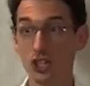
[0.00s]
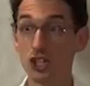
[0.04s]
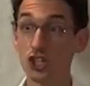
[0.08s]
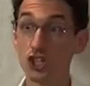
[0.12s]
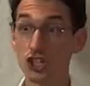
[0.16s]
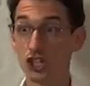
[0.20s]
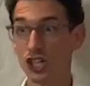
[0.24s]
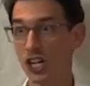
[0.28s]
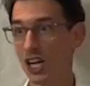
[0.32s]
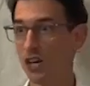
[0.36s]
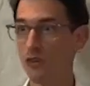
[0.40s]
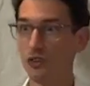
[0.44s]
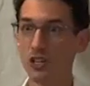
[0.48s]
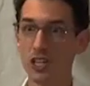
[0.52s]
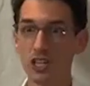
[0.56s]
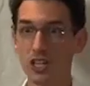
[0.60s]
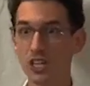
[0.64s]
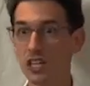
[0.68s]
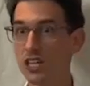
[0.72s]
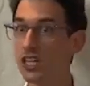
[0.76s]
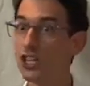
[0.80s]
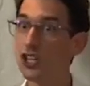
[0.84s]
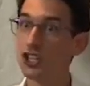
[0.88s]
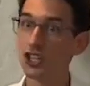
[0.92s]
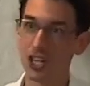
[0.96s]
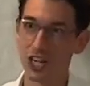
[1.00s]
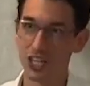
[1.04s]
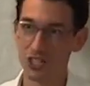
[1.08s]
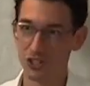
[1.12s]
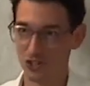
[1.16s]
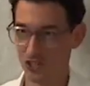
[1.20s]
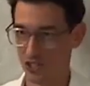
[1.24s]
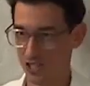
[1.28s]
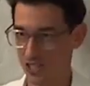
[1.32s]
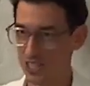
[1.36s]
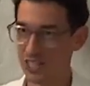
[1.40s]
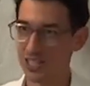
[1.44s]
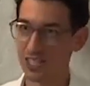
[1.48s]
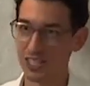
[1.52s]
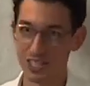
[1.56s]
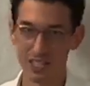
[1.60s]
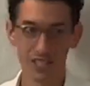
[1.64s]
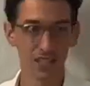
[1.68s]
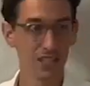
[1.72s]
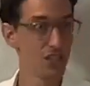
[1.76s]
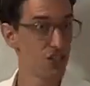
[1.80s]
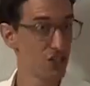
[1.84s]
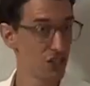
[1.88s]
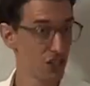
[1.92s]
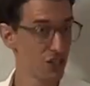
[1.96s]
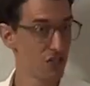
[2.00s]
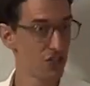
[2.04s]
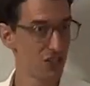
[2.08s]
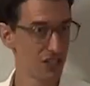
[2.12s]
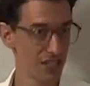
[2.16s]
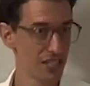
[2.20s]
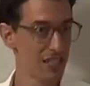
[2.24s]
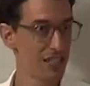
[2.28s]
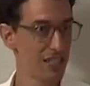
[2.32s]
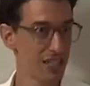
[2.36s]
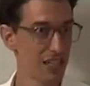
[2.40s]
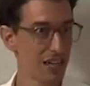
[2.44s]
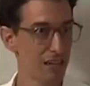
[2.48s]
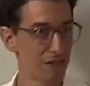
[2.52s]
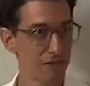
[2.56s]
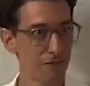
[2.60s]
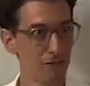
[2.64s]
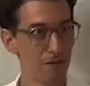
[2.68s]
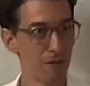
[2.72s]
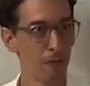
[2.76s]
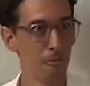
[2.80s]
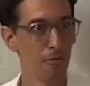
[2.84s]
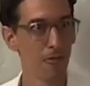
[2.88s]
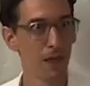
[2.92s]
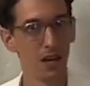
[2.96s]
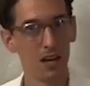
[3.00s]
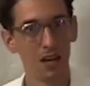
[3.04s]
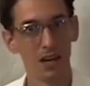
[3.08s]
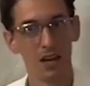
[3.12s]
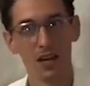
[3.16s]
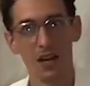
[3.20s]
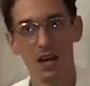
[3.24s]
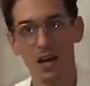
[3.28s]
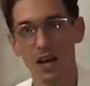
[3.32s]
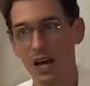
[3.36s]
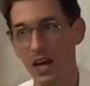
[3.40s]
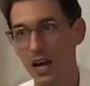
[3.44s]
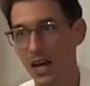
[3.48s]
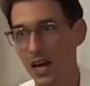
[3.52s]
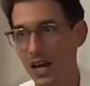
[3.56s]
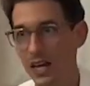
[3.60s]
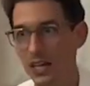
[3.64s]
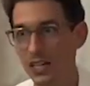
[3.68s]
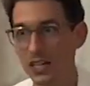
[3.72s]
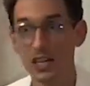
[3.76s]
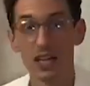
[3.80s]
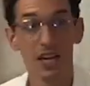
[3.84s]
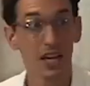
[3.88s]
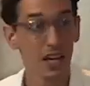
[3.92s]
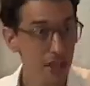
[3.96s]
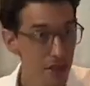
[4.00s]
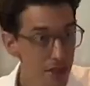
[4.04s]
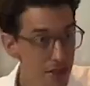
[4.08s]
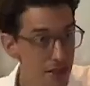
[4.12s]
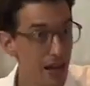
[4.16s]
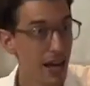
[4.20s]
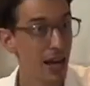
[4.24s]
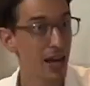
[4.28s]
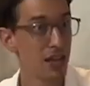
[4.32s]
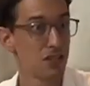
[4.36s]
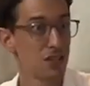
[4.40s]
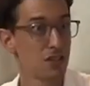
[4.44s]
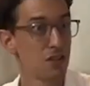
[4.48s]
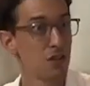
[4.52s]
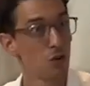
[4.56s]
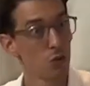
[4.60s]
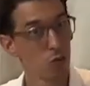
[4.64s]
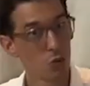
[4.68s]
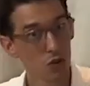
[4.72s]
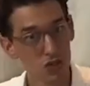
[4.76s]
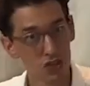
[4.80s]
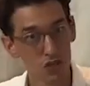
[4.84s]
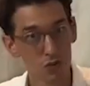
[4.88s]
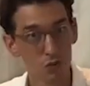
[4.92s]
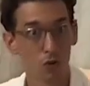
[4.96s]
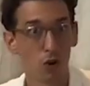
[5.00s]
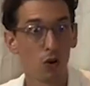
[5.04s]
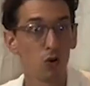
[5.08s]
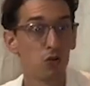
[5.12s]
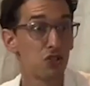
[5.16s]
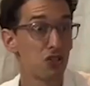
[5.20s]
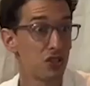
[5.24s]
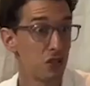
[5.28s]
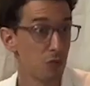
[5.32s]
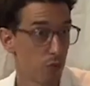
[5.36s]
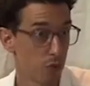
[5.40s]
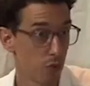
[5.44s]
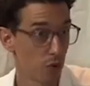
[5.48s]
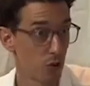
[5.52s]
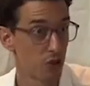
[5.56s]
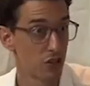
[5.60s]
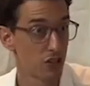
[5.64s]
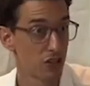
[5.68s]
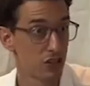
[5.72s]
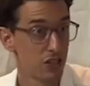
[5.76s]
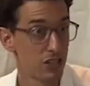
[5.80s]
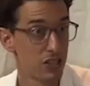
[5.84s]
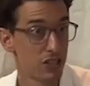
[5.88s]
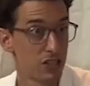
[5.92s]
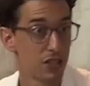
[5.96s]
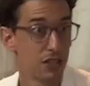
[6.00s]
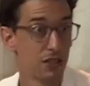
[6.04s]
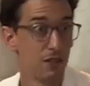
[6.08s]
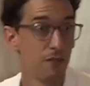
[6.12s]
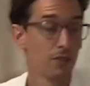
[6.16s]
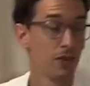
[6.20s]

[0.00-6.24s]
Sharing each other's stuff. And in that, what's most important